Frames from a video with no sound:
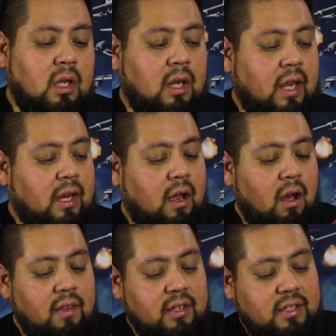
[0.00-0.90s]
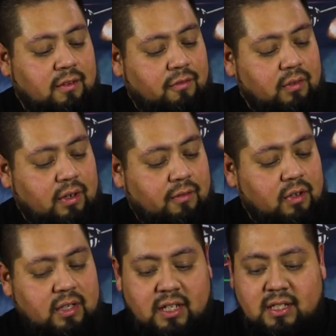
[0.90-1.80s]
Like all the diff
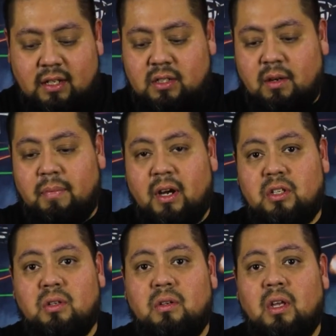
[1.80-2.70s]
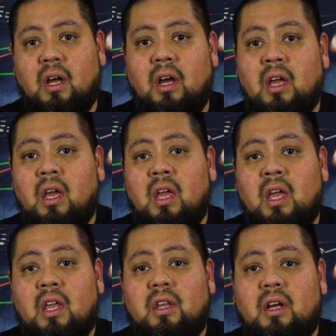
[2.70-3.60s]
different details compared to the
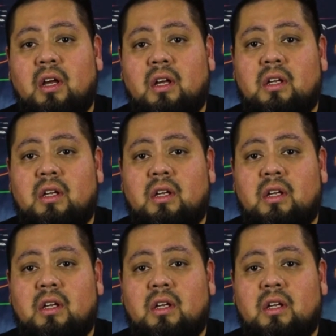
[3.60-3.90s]
the